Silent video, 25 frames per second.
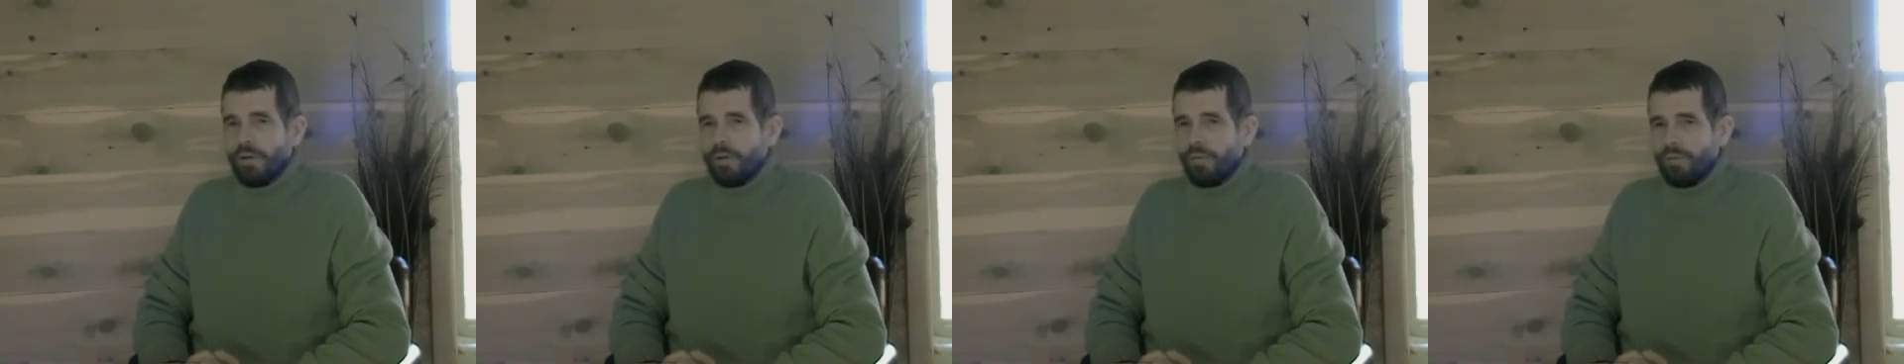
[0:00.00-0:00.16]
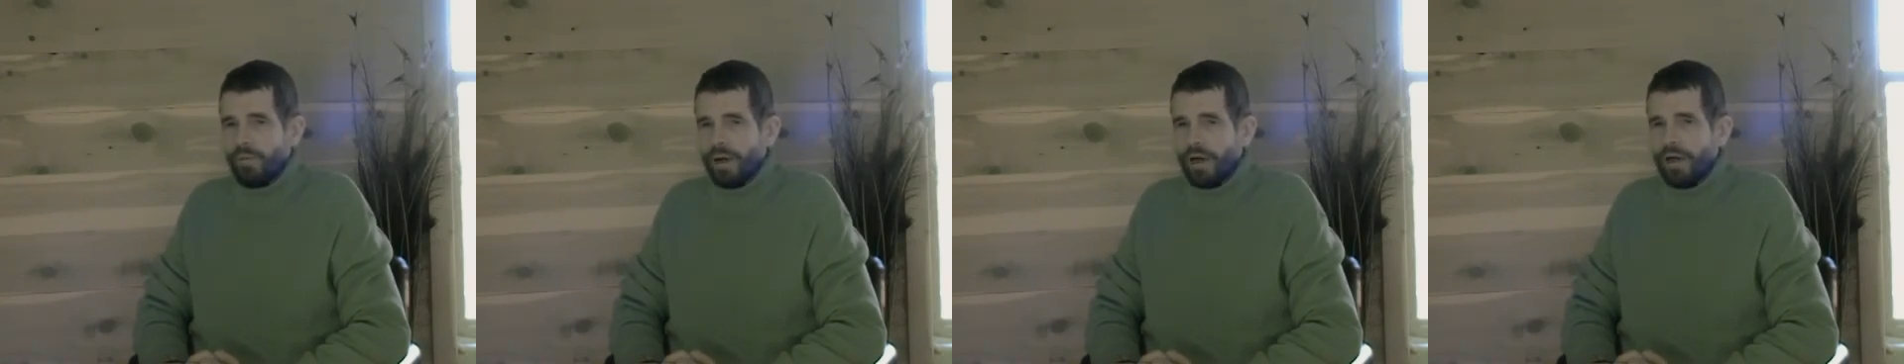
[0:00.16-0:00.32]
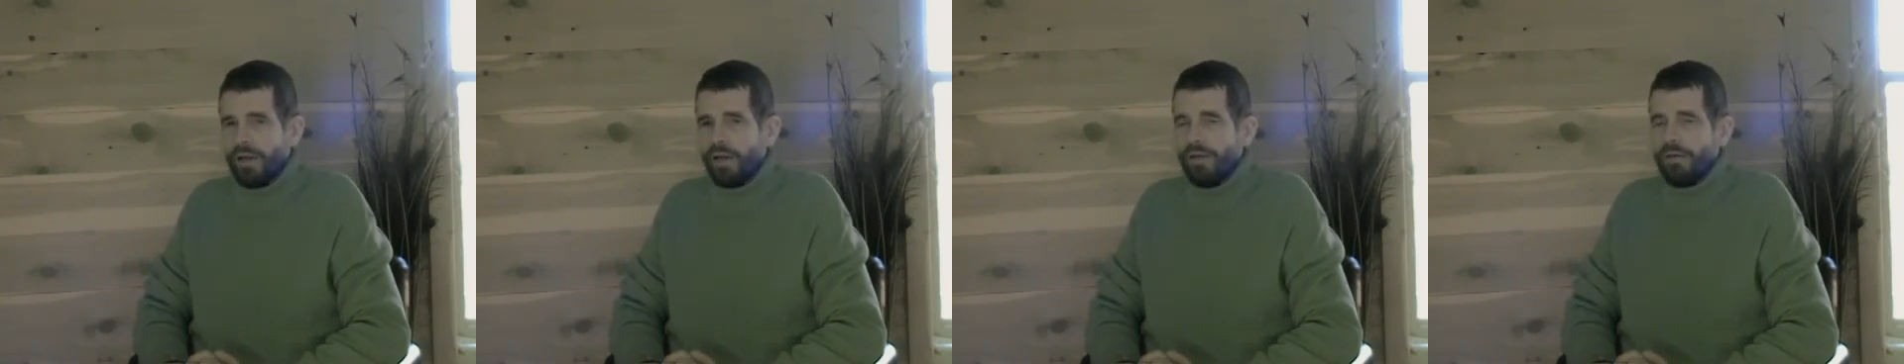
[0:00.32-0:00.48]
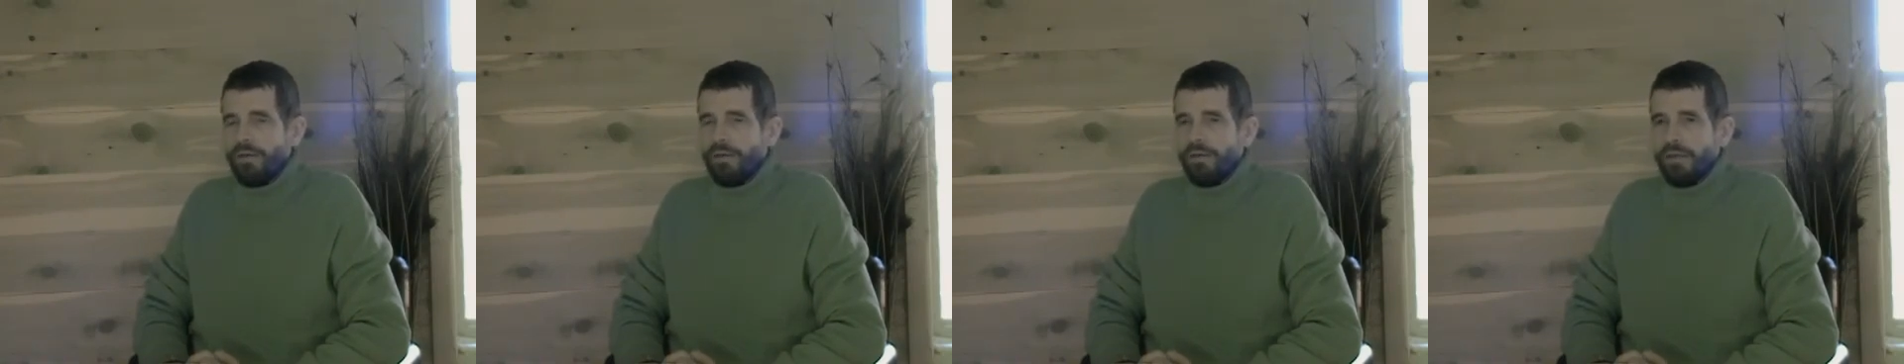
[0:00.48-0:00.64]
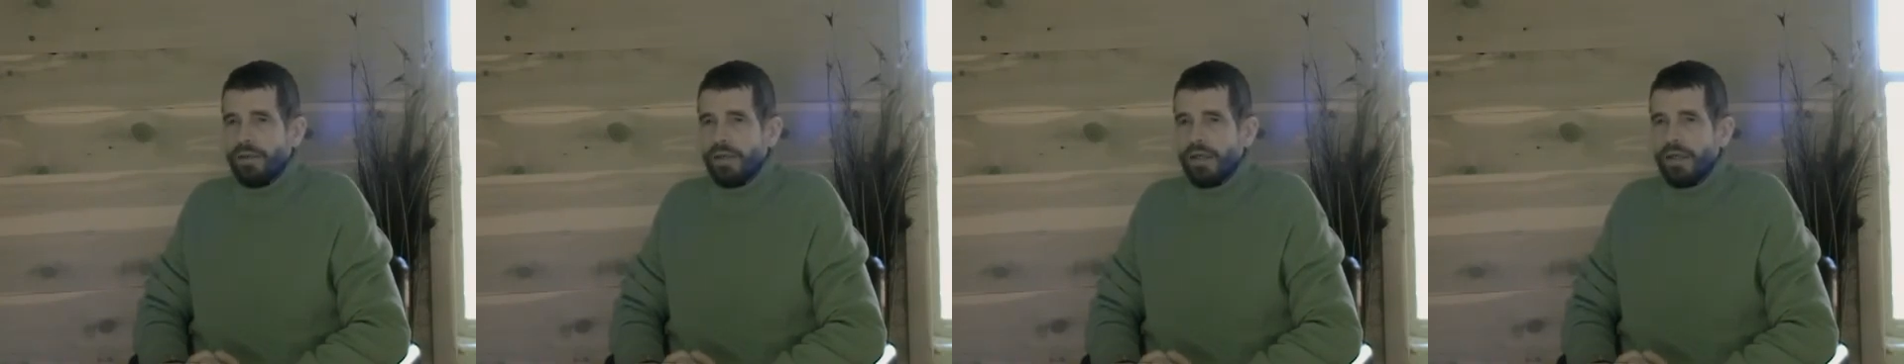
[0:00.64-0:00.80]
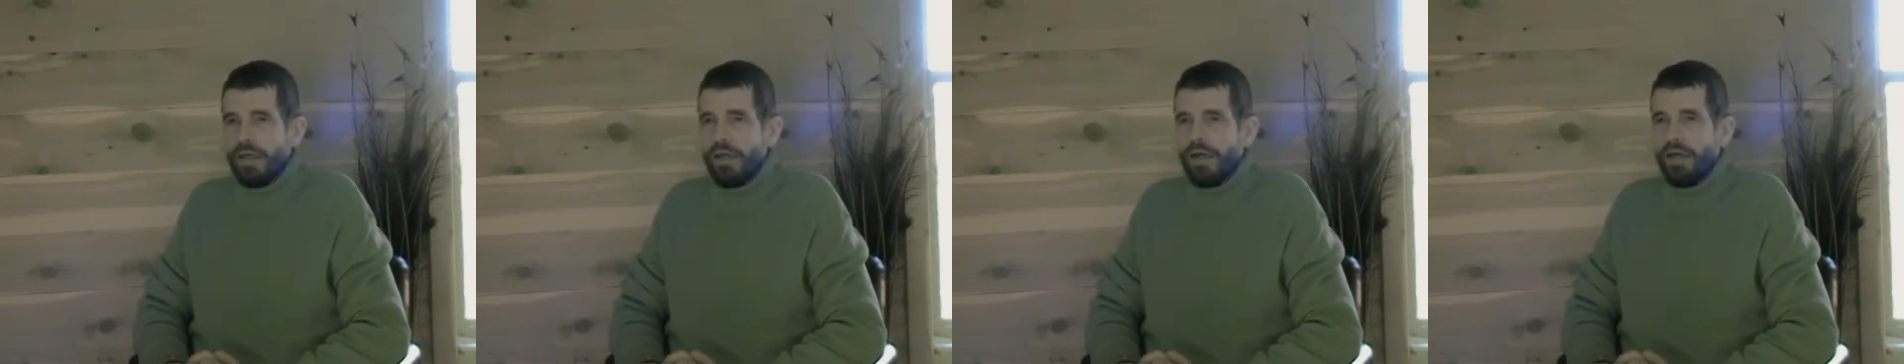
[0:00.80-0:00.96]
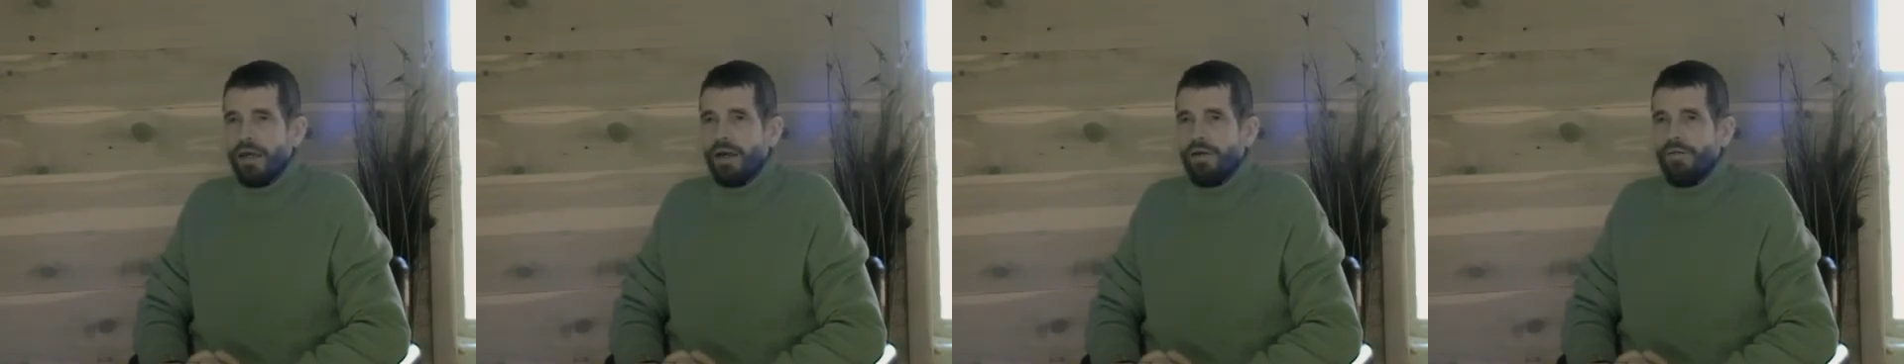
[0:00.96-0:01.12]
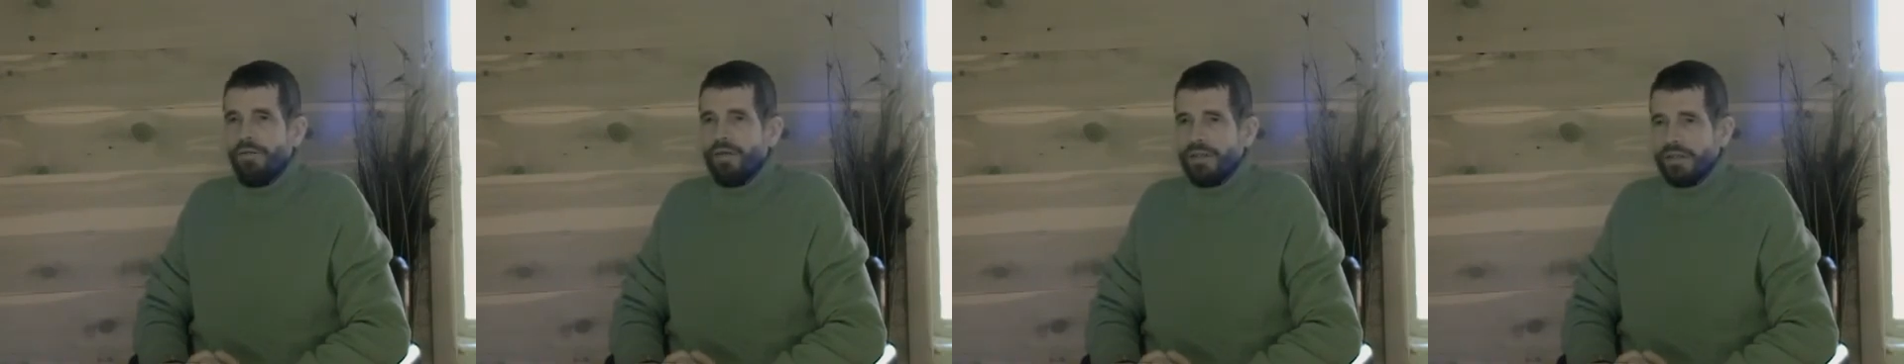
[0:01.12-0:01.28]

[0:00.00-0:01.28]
Well, in and of